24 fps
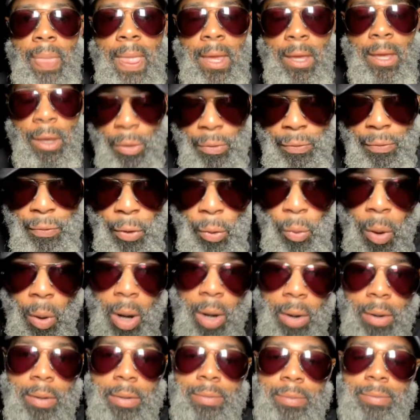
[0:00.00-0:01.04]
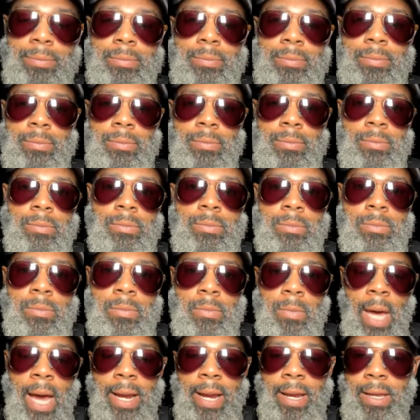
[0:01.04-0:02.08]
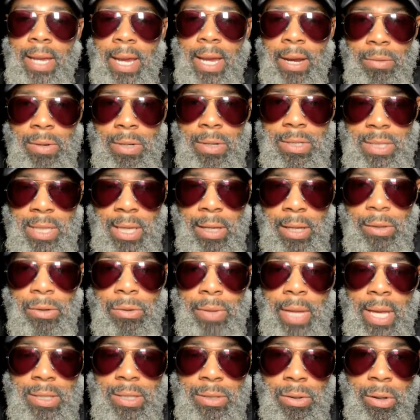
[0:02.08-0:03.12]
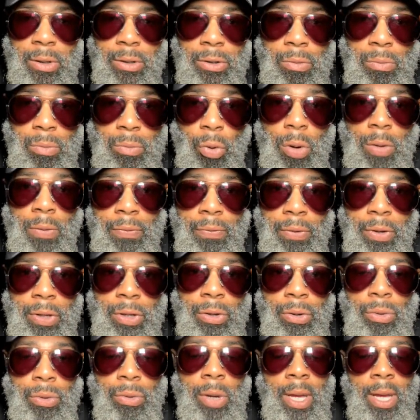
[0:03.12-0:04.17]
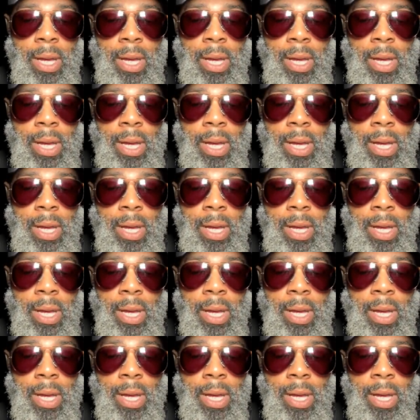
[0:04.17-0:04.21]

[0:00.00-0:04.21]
Go for a walk. I can guarantee you that's going to do more for you